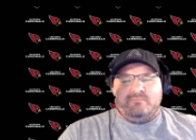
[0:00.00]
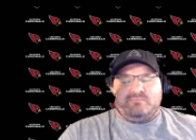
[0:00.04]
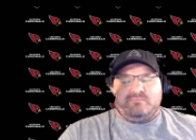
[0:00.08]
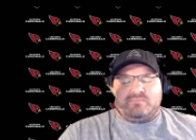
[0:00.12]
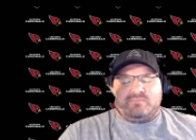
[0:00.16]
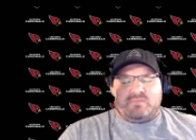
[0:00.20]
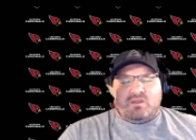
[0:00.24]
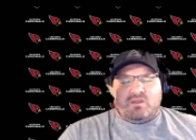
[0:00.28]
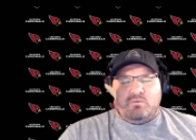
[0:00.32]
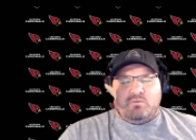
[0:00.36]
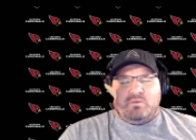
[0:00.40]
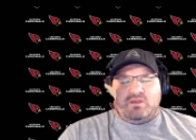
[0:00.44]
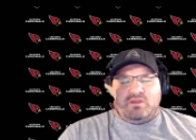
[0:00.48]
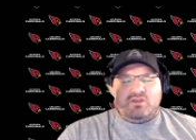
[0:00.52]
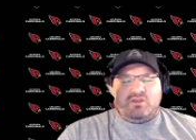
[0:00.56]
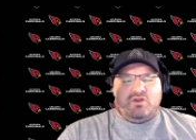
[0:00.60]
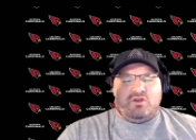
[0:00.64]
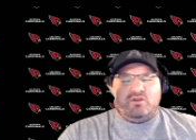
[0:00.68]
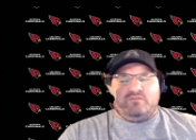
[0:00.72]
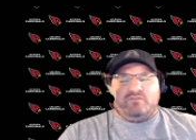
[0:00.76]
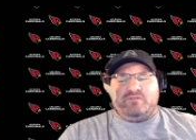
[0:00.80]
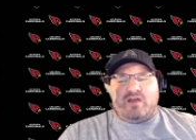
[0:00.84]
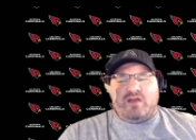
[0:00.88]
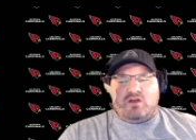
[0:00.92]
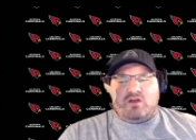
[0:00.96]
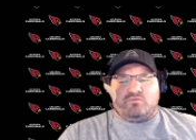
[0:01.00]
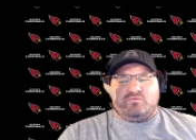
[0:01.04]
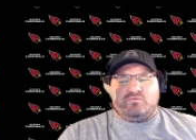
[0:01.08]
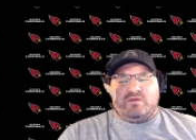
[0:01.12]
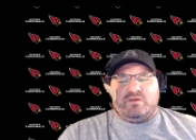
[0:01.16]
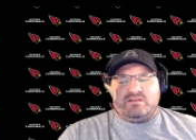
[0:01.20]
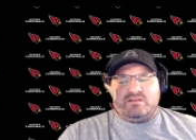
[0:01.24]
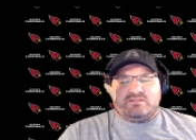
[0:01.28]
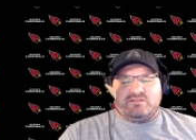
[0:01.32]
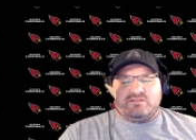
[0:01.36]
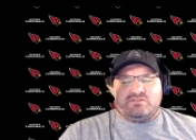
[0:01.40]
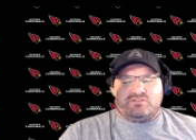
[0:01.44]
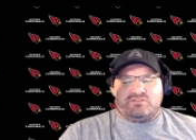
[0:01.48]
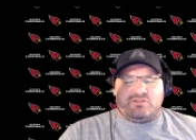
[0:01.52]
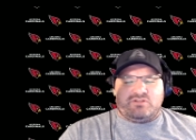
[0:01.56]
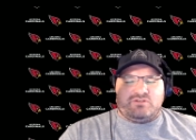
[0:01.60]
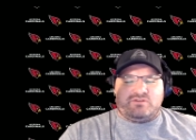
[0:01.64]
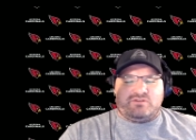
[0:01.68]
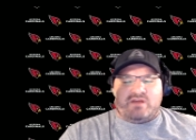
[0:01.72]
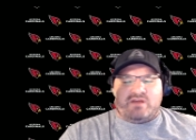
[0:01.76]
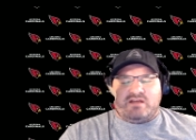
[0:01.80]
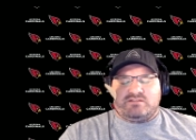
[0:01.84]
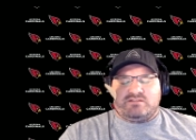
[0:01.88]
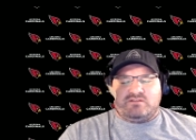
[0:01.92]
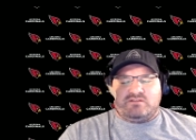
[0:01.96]
We could have found reasons to
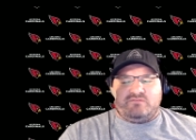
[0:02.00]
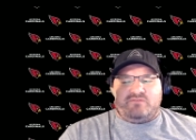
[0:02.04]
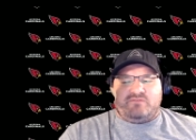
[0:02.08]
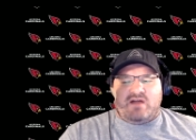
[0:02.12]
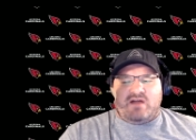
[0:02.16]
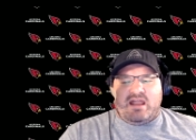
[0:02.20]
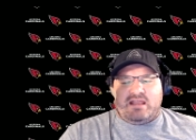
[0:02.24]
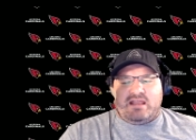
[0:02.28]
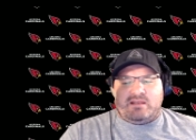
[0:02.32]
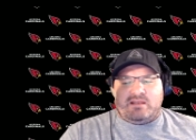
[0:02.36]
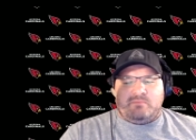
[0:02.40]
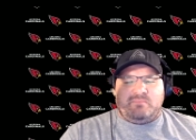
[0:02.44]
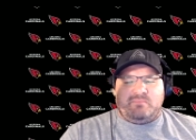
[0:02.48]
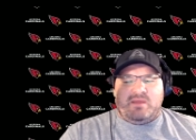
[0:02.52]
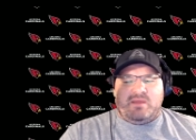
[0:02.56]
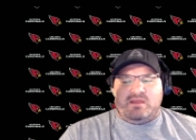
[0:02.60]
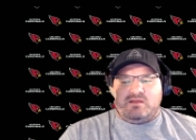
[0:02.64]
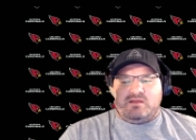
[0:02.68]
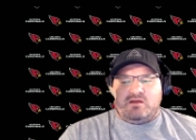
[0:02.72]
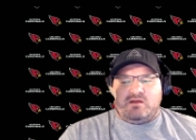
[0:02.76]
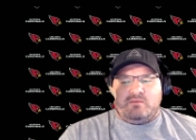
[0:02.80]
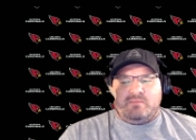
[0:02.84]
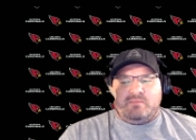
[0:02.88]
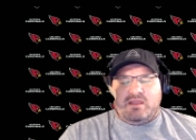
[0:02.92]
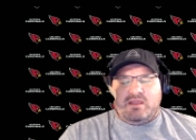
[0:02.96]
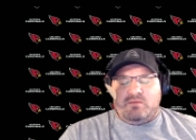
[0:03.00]
justify it and pick them,